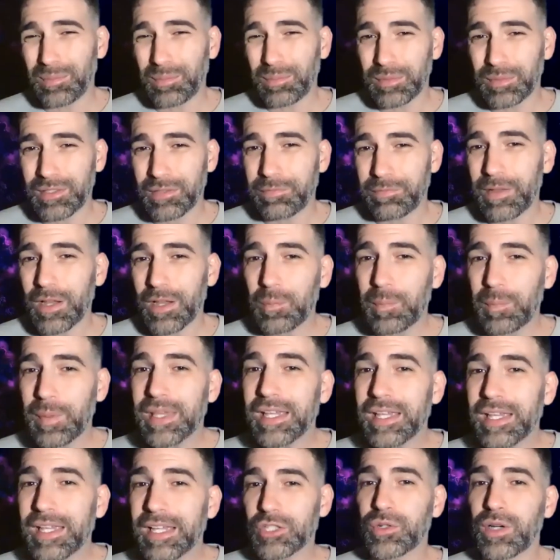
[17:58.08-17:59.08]

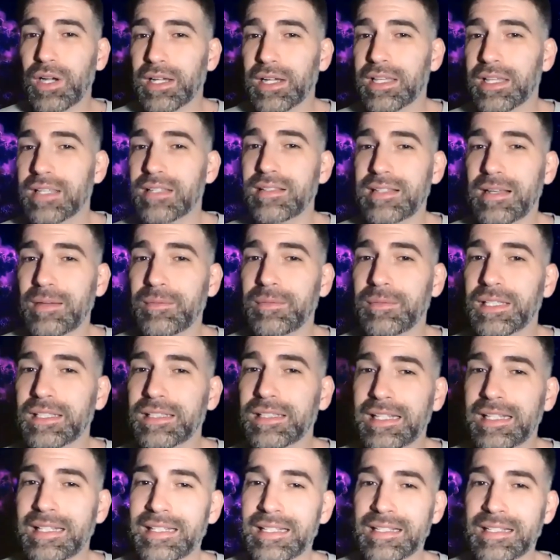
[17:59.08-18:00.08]
Developing a drug is something
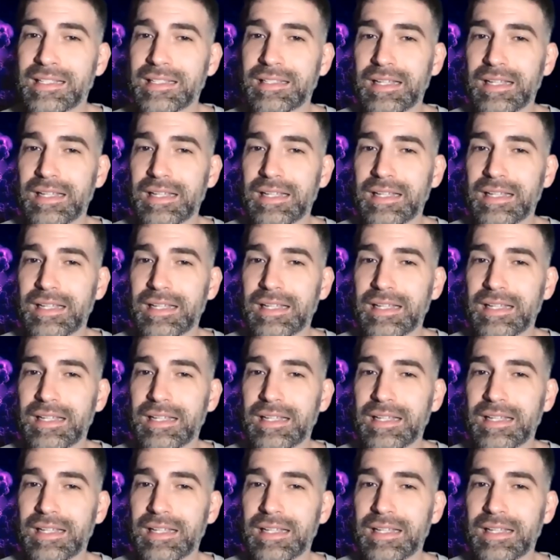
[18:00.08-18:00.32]
that is,